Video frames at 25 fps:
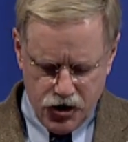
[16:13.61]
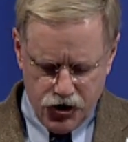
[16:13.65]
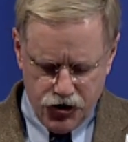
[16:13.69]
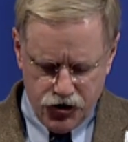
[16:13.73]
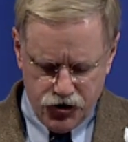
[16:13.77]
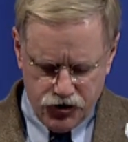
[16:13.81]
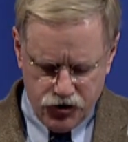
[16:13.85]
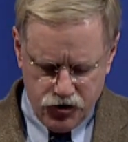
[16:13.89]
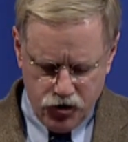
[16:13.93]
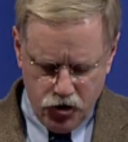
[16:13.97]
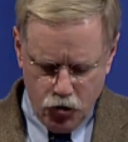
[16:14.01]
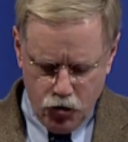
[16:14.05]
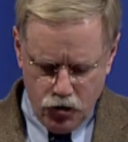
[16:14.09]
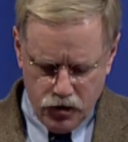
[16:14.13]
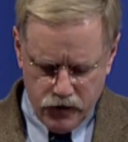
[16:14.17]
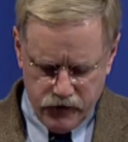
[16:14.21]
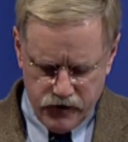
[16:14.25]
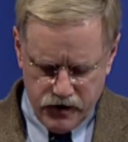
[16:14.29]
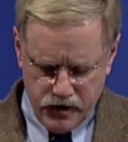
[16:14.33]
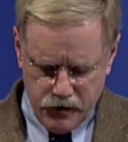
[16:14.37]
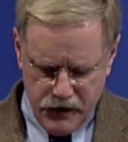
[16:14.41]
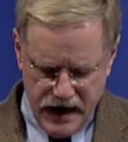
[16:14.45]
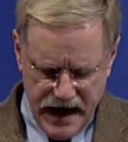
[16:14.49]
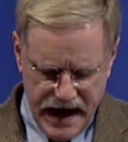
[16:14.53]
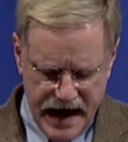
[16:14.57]
Two of
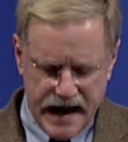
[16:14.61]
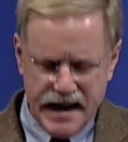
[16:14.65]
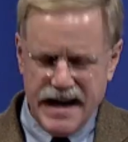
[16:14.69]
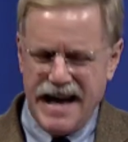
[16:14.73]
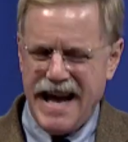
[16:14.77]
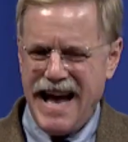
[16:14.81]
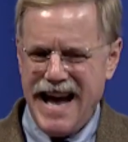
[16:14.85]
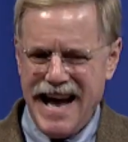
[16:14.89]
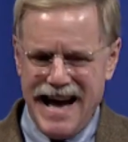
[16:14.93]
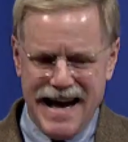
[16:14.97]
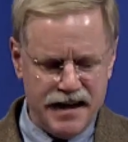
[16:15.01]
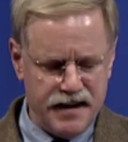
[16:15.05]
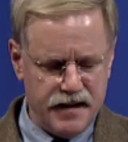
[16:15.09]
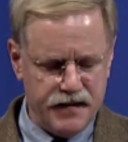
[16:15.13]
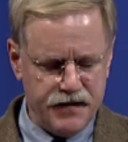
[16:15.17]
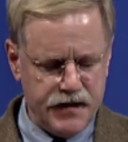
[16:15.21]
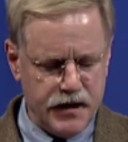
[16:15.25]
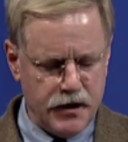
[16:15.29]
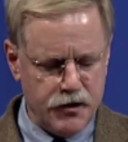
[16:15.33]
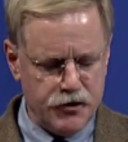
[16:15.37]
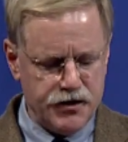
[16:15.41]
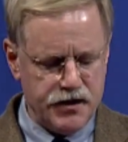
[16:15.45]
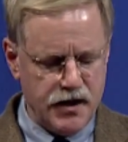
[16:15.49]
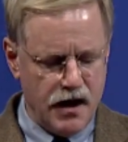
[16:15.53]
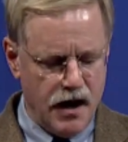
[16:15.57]
them had at their
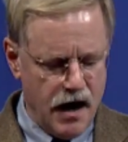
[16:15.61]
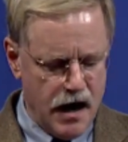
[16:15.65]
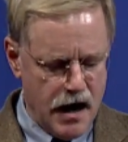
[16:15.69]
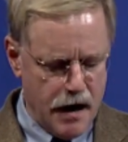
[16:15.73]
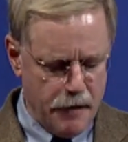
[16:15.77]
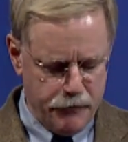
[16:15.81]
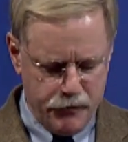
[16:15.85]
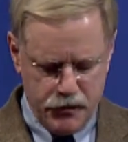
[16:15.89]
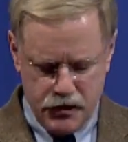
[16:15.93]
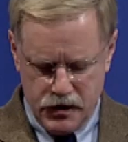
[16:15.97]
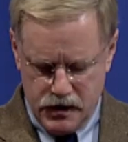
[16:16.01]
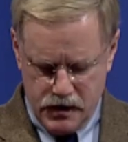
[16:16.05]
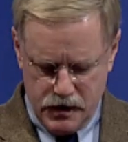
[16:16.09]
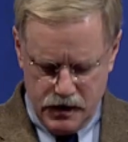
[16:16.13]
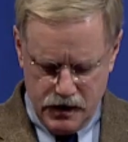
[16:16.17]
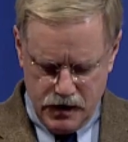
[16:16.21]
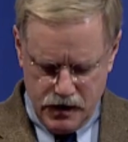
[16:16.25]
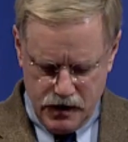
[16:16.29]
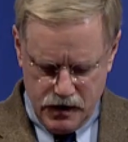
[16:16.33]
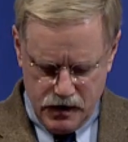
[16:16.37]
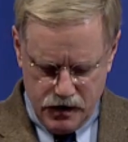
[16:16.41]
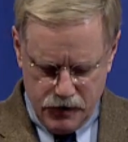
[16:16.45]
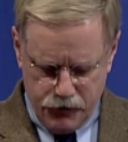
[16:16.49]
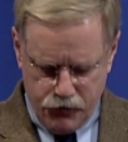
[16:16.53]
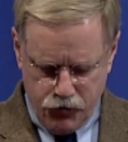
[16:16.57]
top
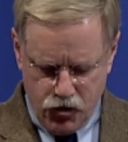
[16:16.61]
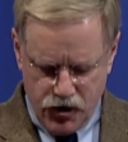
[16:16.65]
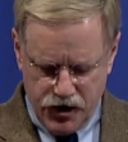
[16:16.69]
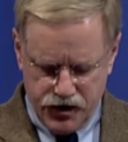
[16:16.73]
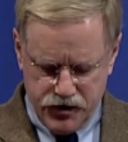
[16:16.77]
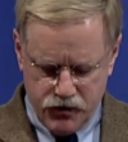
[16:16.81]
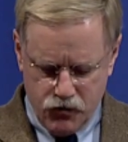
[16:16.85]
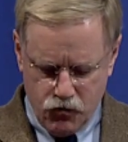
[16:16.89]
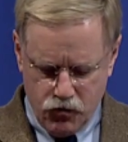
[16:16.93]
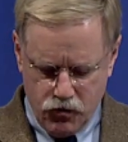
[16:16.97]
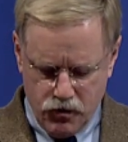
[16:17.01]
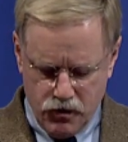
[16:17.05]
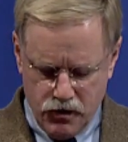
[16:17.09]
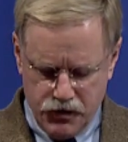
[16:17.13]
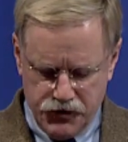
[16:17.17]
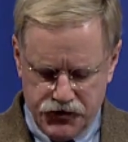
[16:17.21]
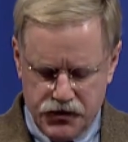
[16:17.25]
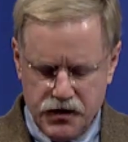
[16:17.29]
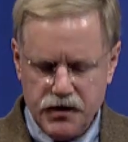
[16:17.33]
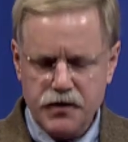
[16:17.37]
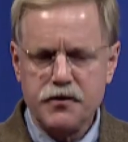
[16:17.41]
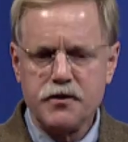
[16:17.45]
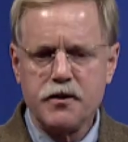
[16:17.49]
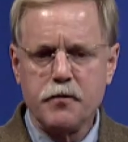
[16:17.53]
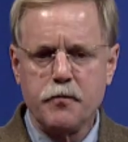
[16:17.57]
printed words,
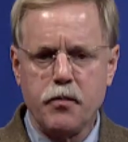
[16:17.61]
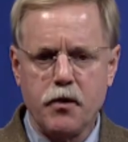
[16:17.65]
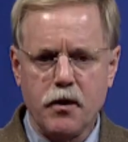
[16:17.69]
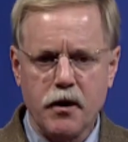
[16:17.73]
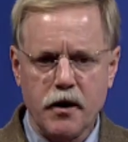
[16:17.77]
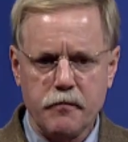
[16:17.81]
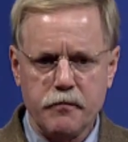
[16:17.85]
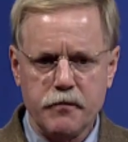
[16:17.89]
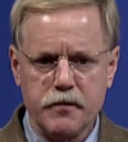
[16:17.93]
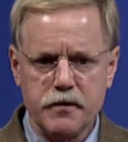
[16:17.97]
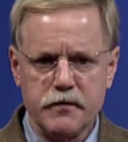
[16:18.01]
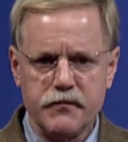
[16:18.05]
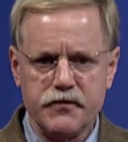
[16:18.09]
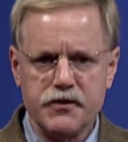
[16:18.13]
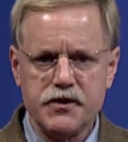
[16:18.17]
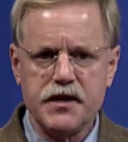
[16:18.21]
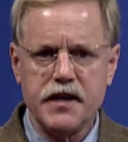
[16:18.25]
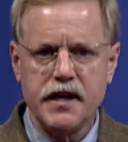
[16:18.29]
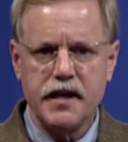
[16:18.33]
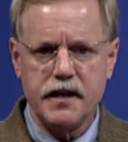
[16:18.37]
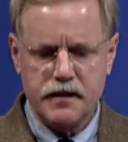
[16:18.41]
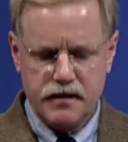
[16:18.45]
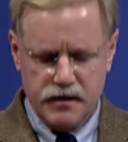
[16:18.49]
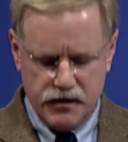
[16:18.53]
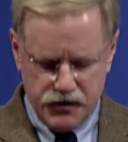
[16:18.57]
Department of
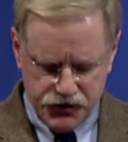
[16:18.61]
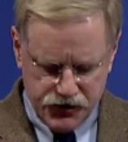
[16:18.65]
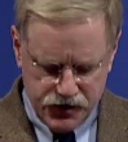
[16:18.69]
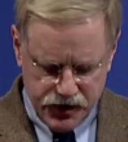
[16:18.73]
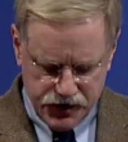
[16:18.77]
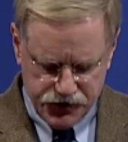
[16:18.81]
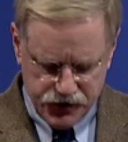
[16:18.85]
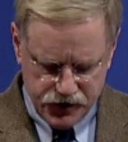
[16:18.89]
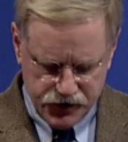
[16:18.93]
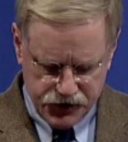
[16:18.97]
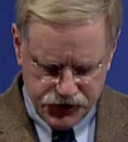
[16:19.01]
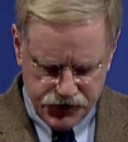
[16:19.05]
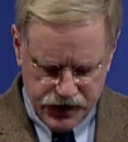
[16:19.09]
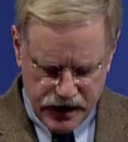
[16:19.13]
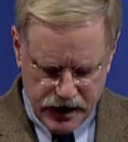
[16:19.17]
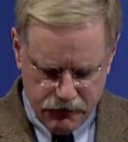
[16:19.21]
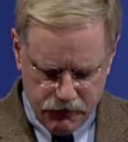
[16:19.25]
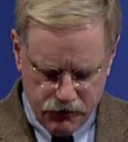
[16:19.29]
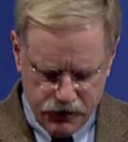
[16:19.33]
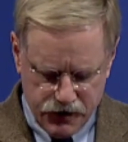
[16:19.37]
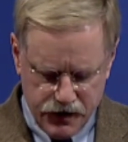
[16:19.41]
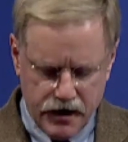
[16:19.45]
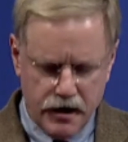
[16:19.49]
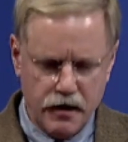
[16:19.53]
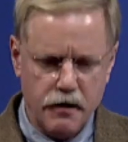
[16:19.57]
State, Assistant
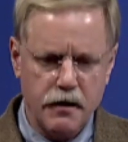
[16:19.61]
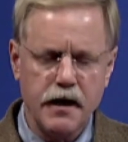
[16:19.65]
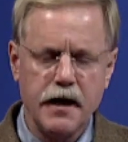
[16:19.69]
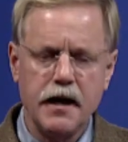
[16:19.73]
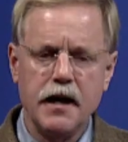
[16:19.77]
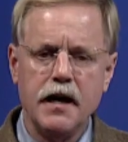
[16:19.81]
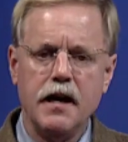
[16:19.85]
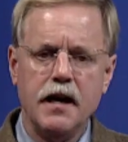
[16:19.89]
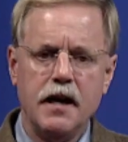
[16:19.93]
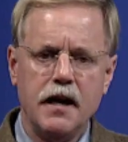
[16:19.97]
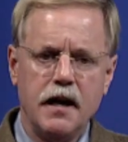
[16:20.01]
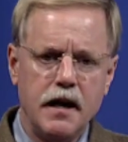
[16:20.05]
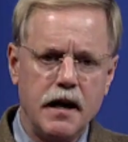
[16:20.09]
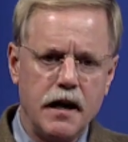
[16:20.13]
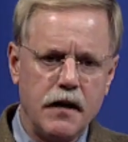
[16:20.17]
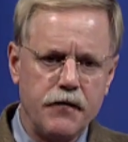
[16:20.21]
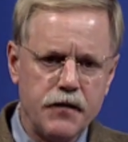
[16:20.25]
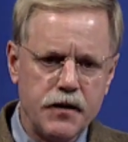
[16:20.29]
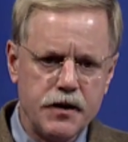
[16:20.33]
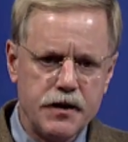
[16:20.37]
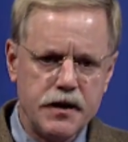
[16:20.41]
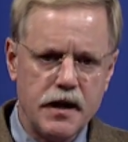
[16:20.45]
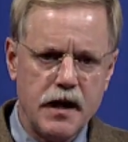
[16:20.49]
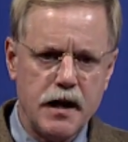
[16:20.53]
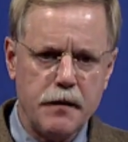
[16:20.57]
Secretary, and the
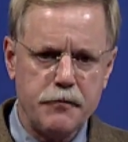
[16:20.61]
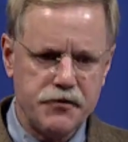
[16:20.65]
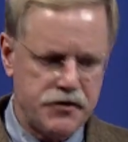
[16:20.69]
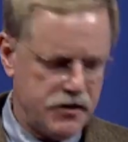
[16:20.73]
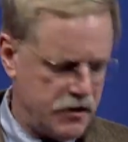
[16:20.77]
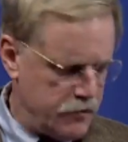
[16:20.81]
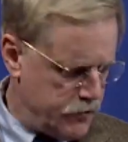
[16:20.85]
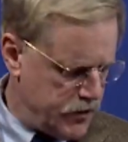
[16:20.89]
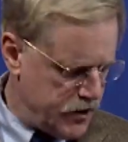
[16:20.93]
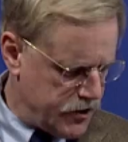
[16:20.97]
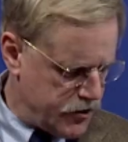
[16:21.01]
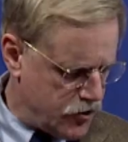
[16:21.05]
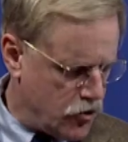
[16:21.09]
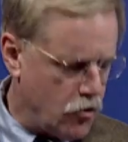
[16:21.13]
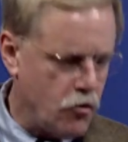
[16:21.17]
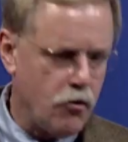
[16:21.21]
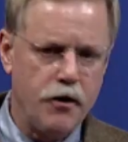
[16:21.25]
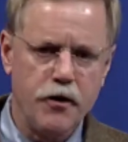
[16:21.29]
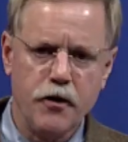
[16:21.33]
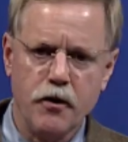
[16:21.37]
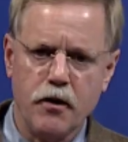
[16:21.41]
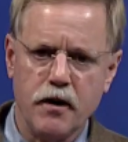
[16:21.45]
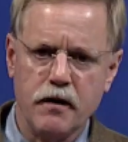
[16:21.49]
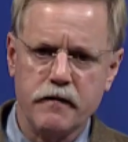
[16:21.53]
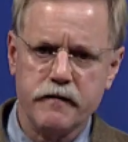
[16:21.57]
tops had been torn
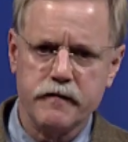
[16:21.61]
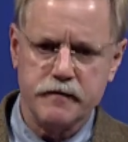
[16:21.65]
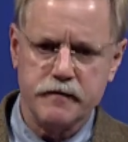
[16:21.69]
off.